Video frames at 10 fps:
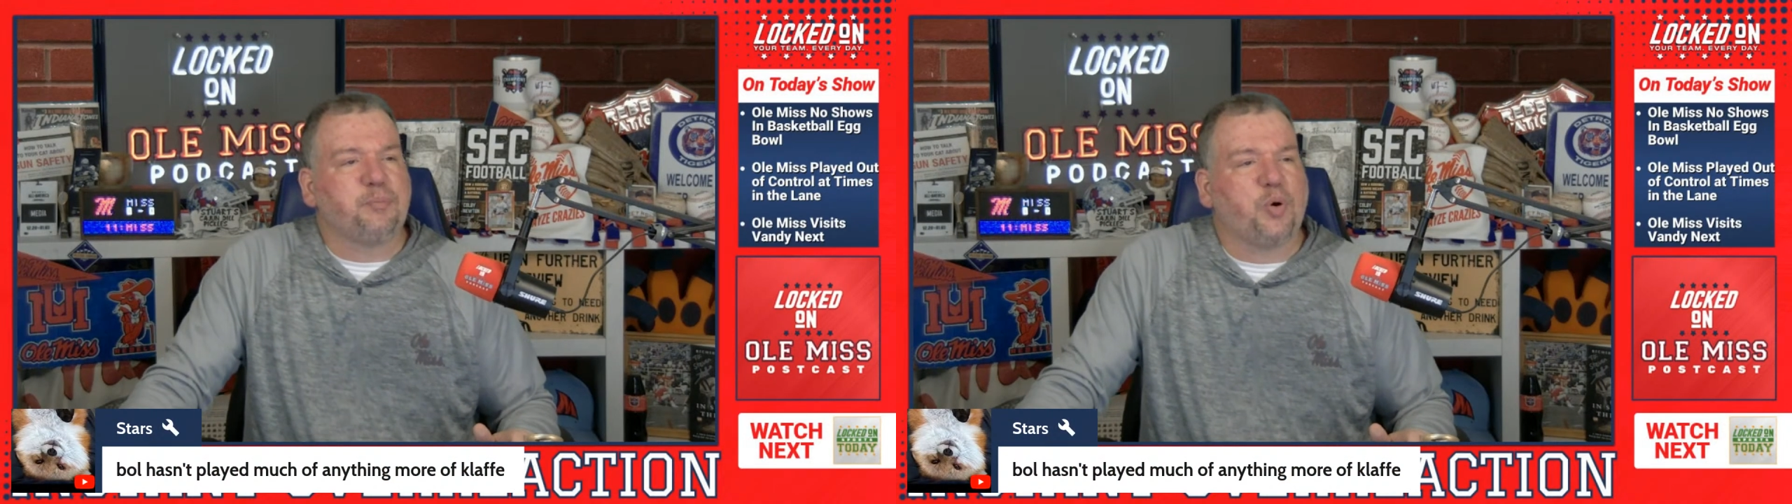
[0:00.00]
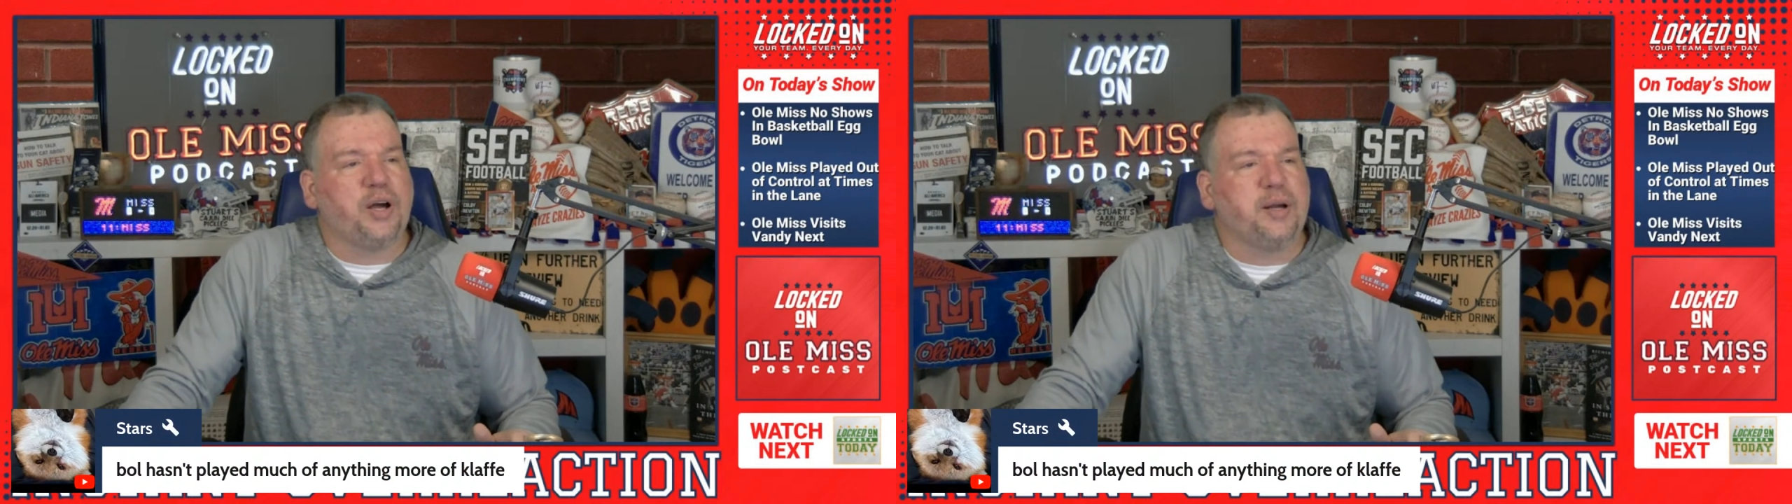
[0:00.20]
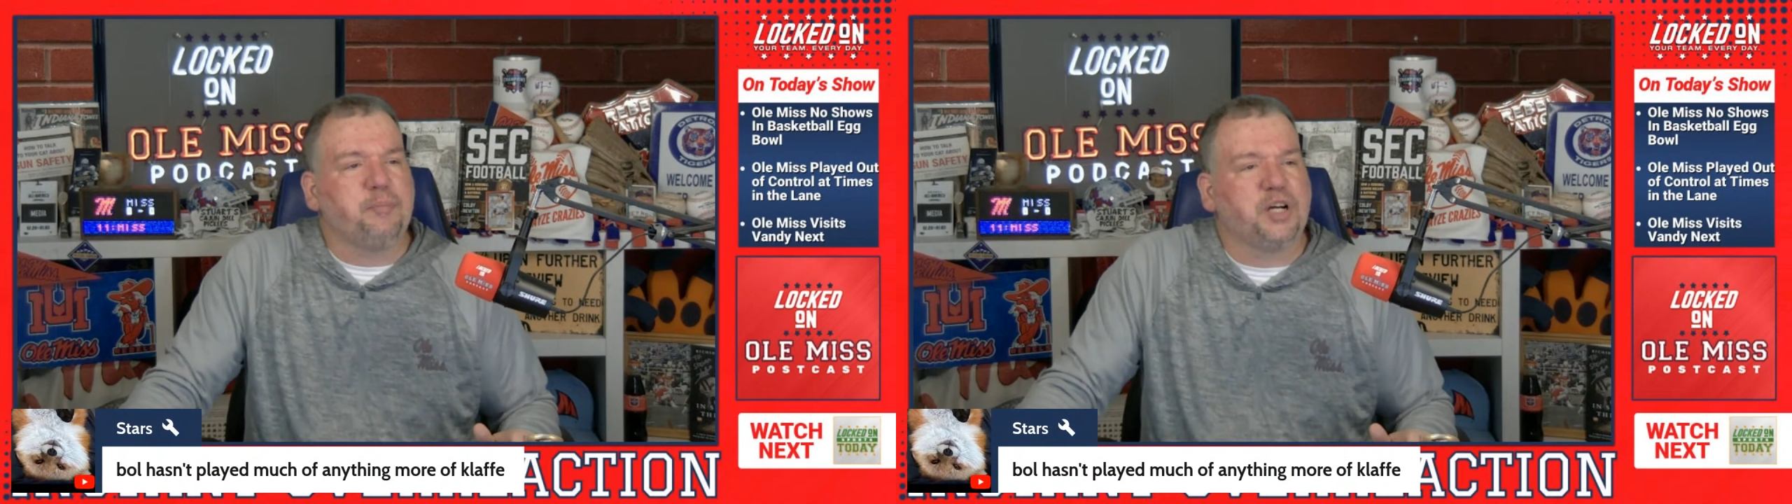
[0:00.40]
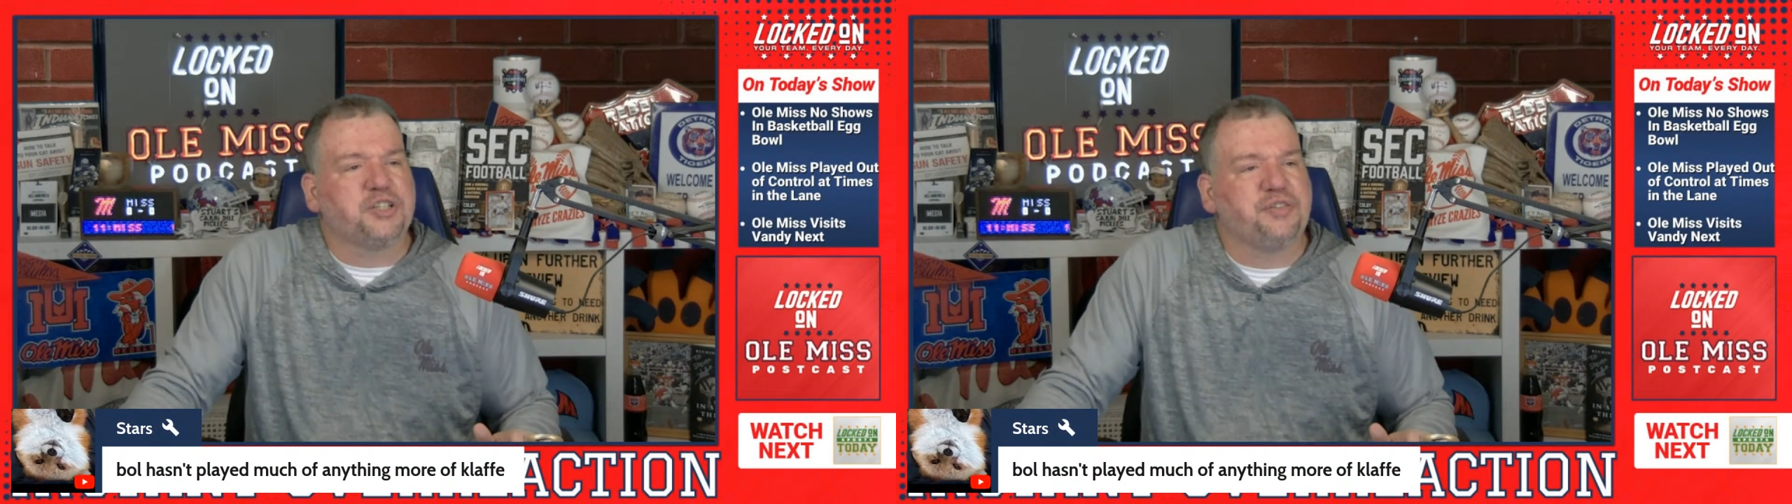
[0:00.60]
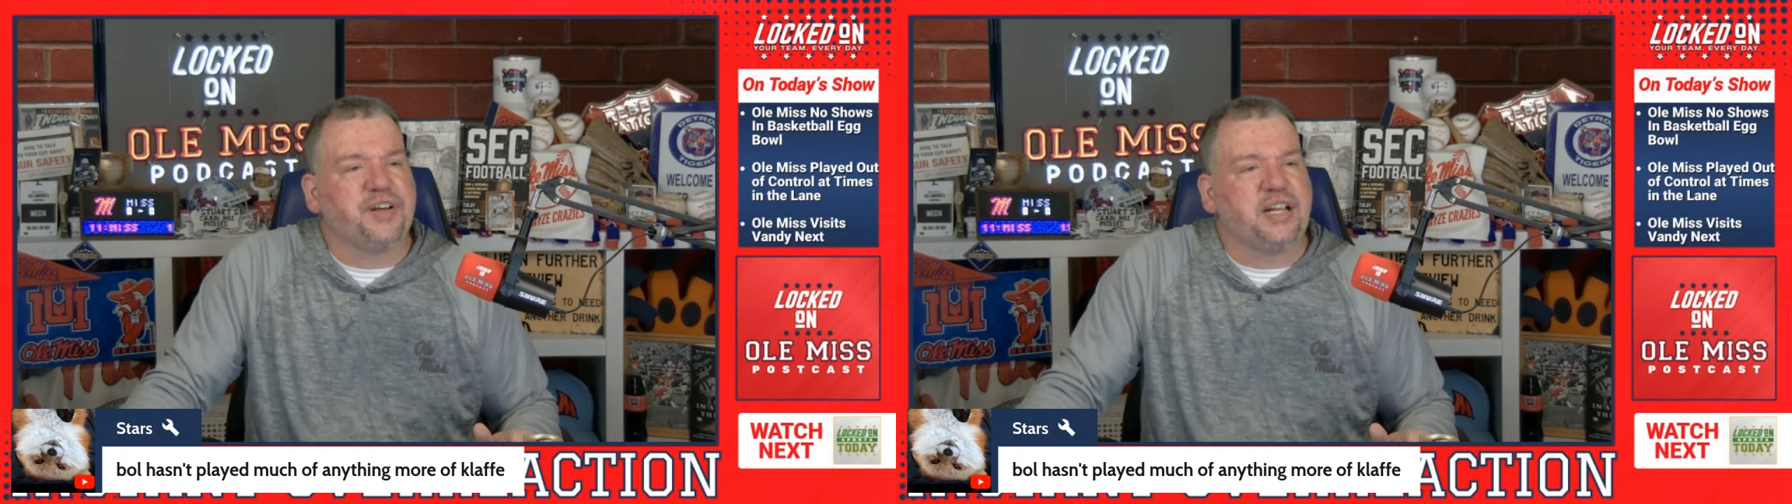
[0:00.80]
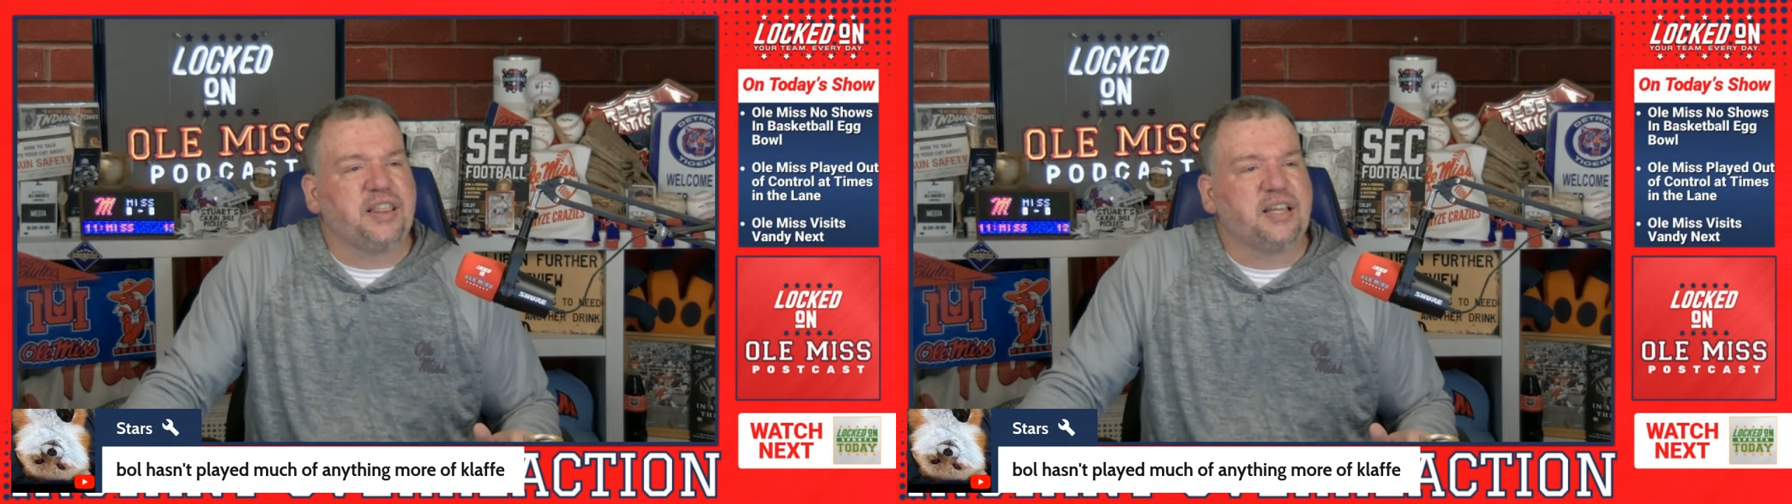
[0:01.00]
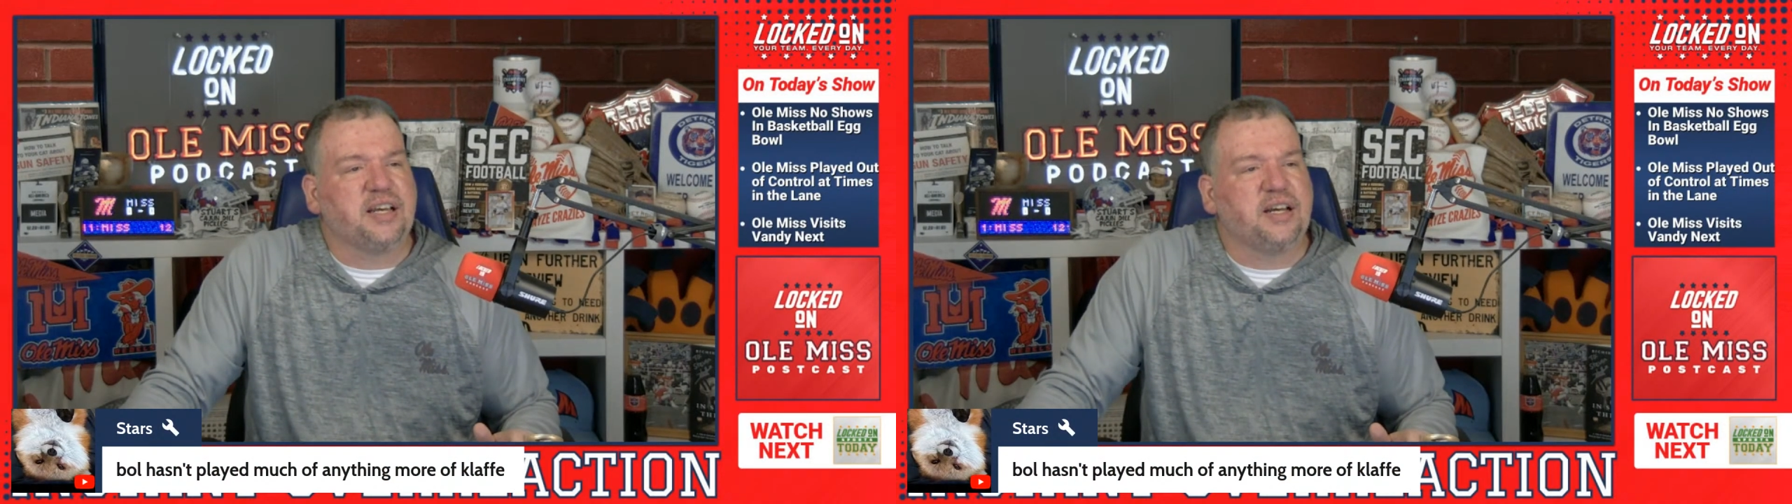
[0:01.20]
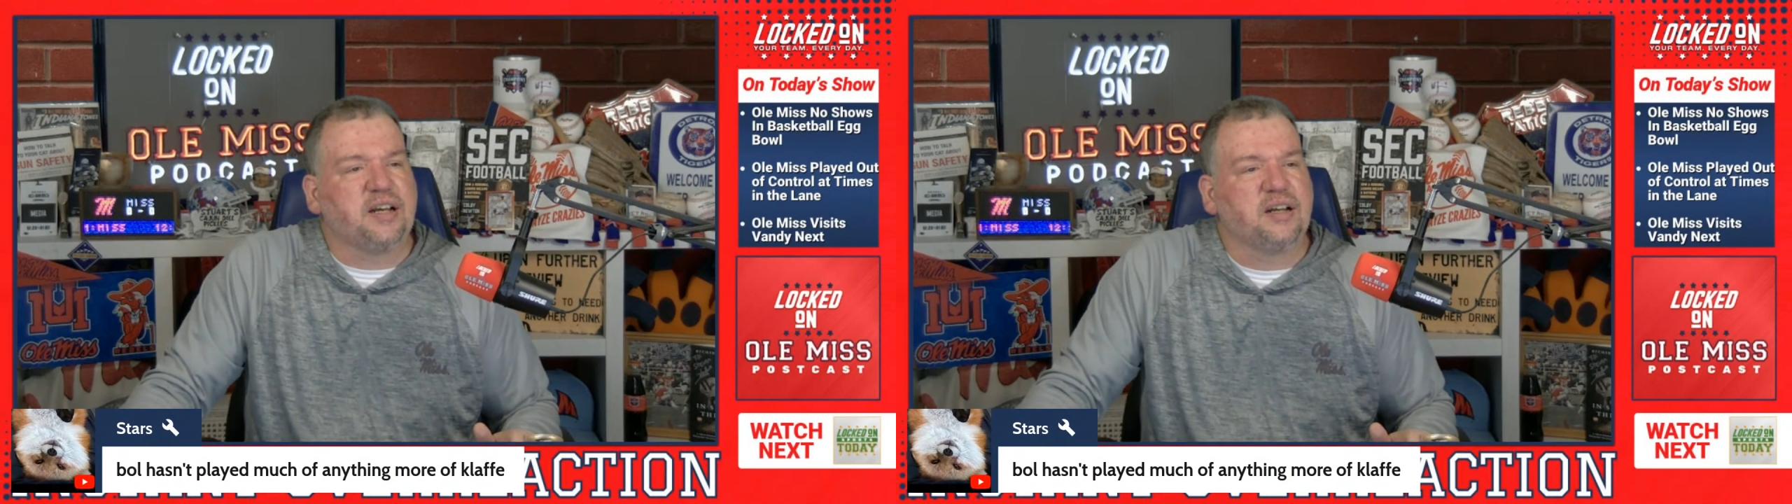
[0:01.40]
played much of
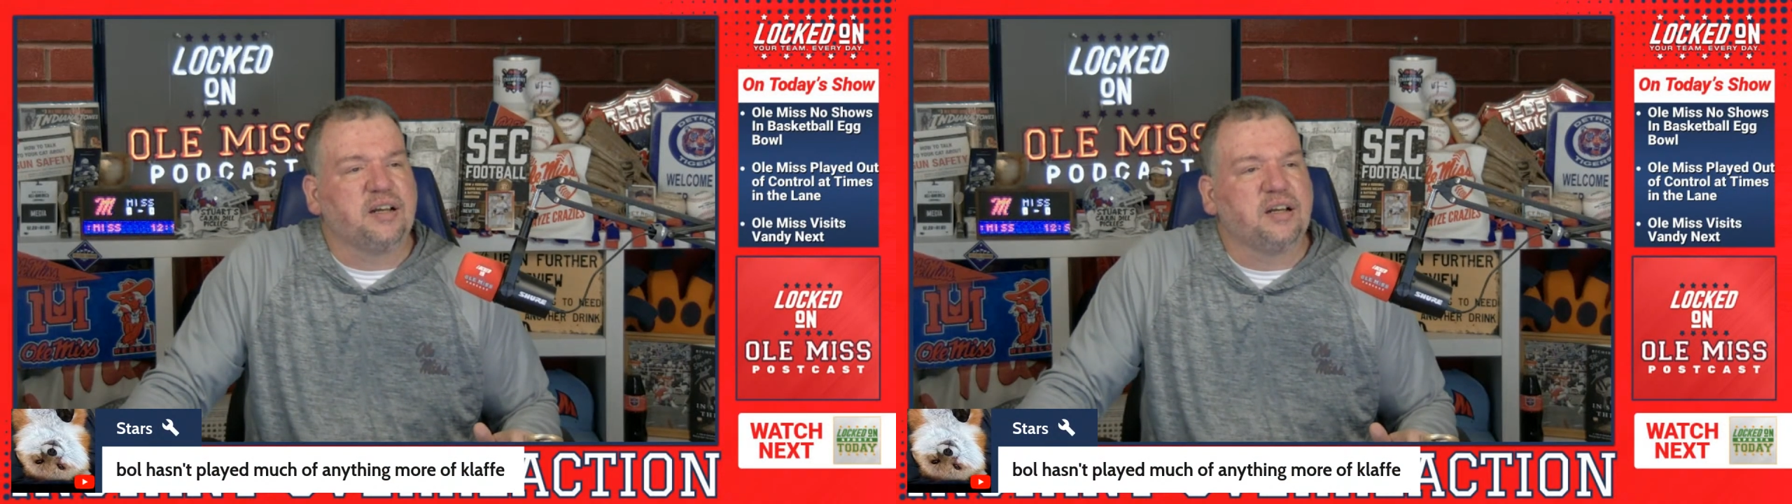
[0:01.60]
anything.